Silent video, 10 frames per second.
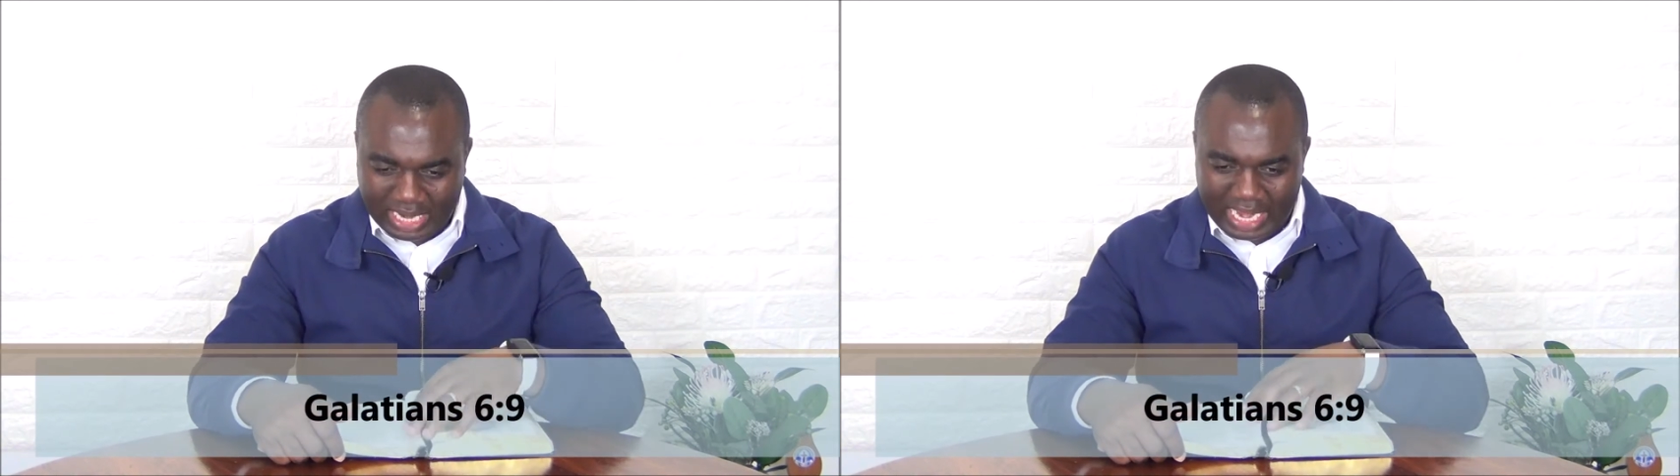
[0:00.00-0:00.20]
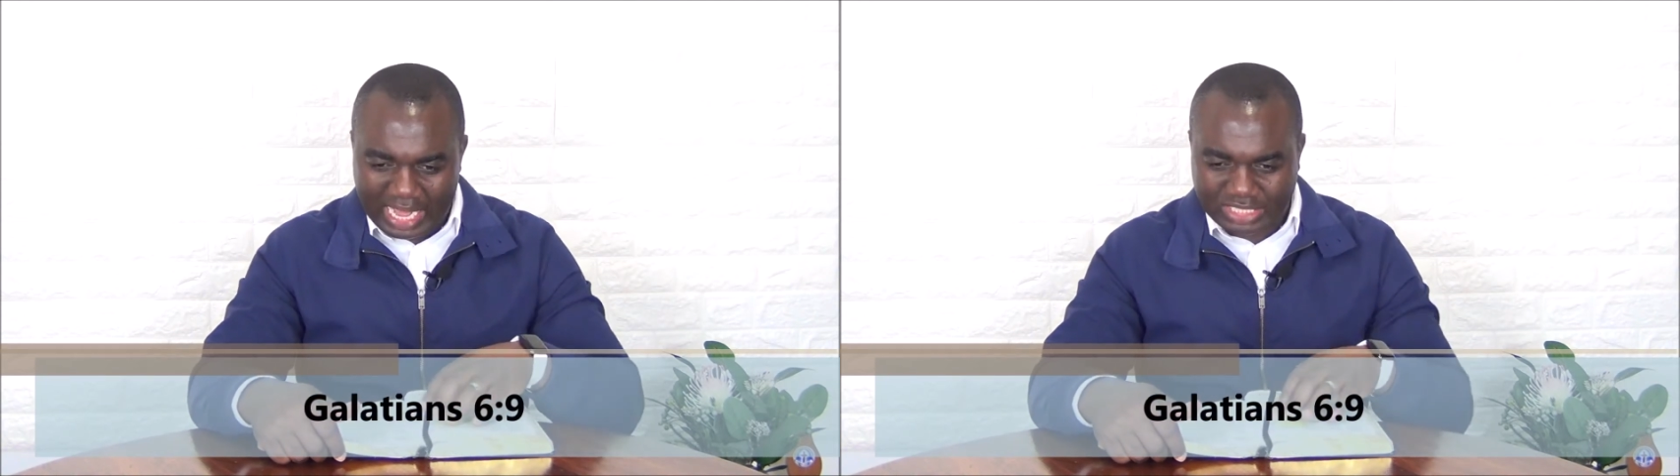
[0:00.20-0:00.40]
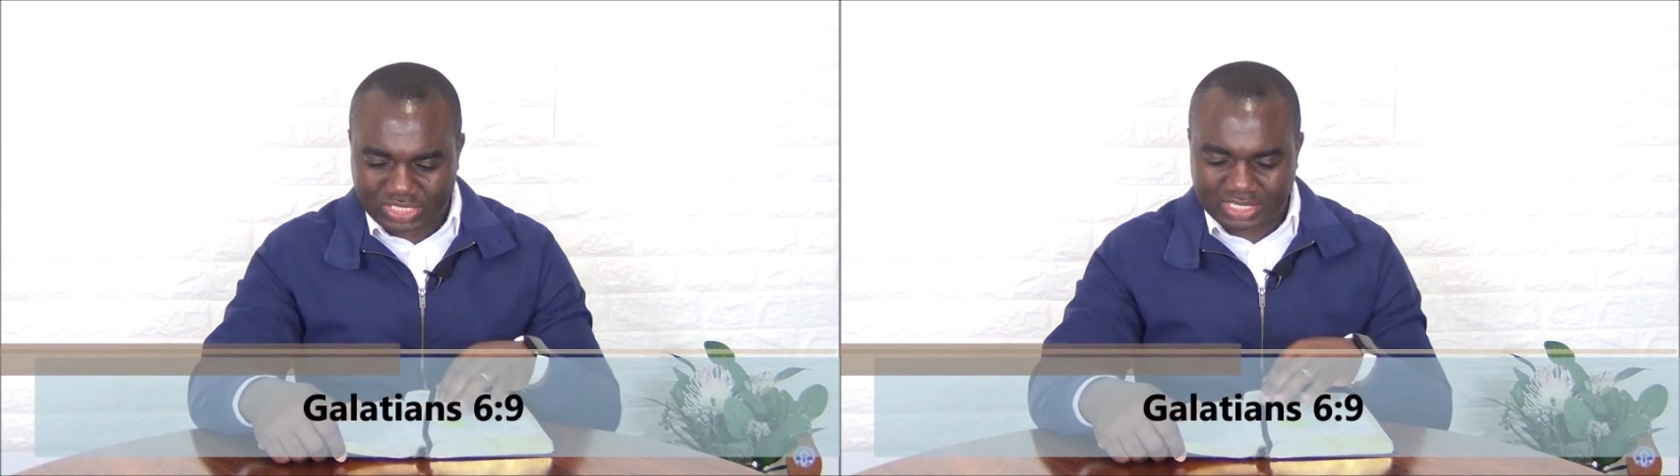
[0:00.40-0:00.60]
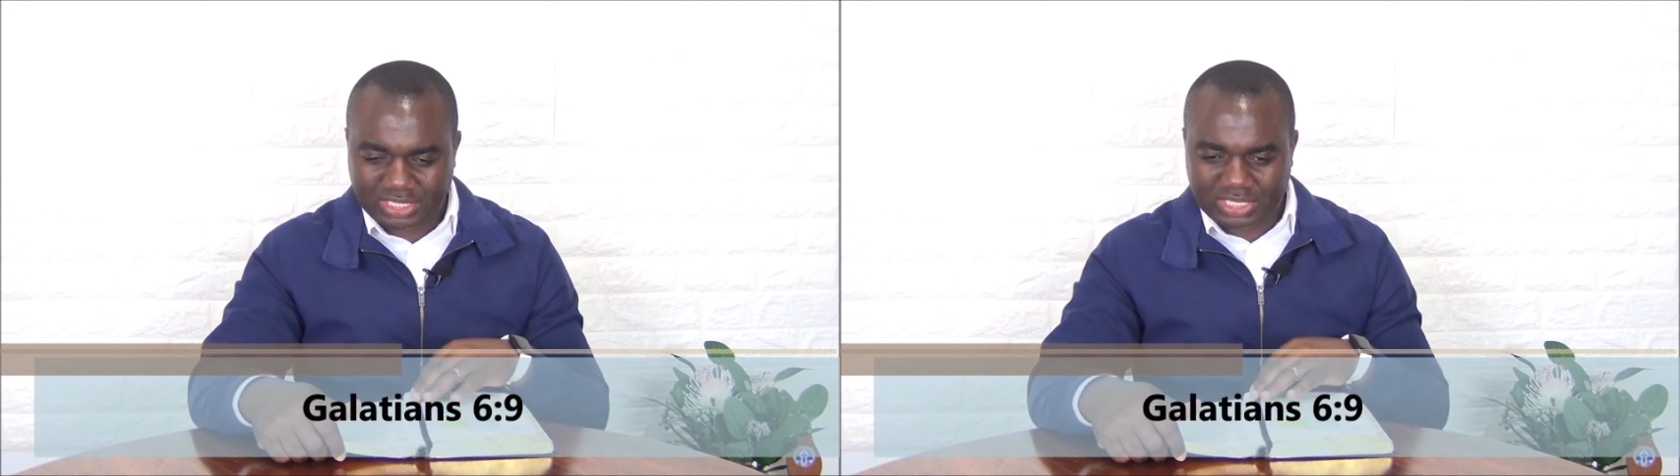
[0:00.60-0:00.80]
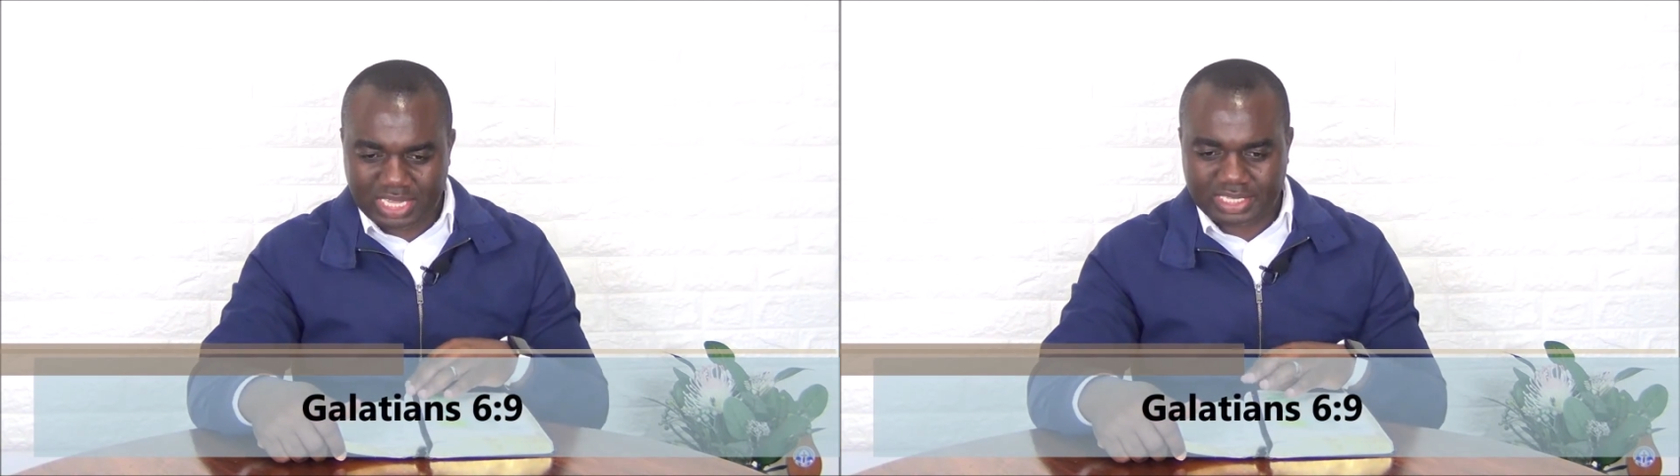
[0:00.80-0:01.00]

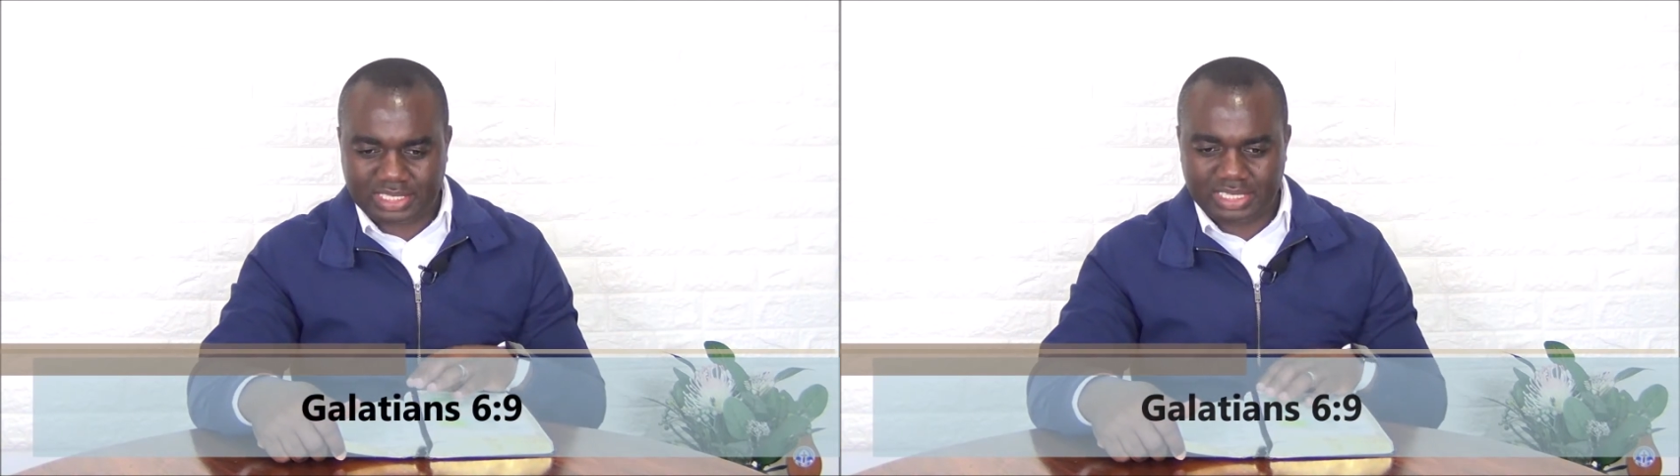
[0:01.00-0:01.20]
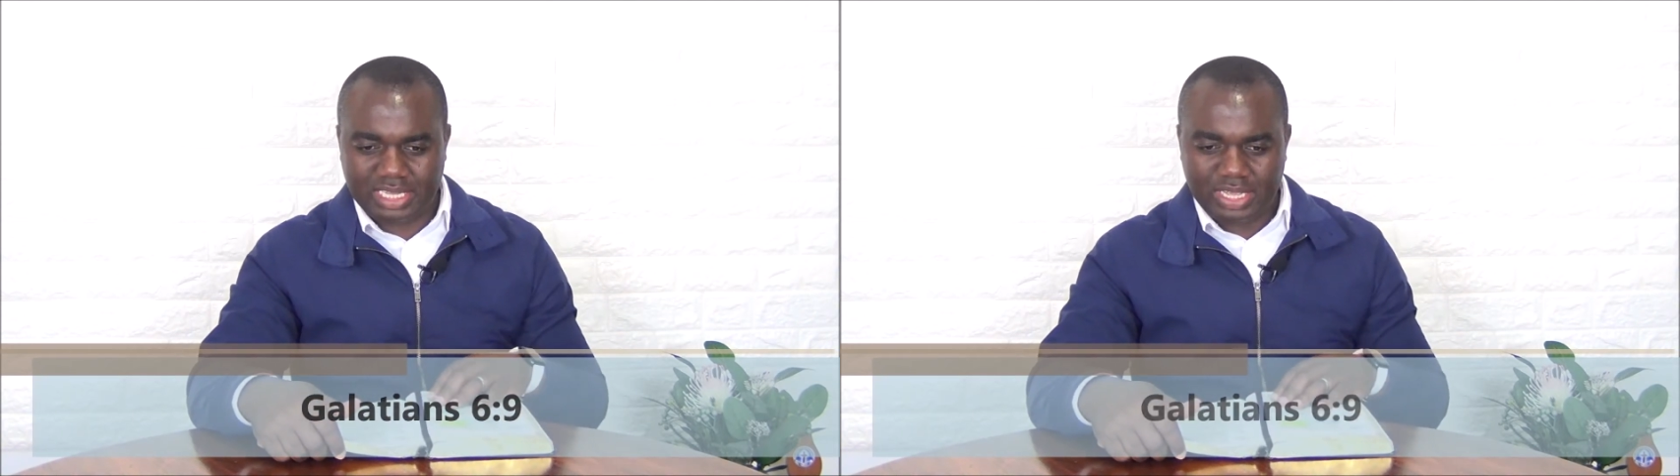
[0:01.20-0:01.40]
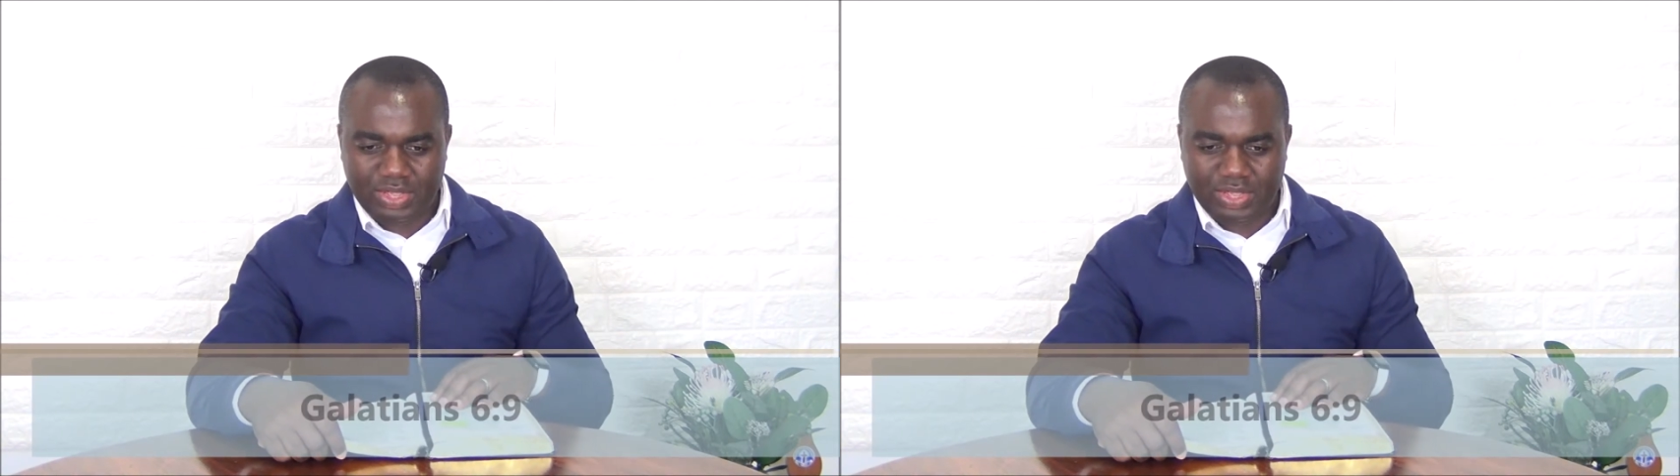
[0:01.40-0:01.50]
Galatians 6,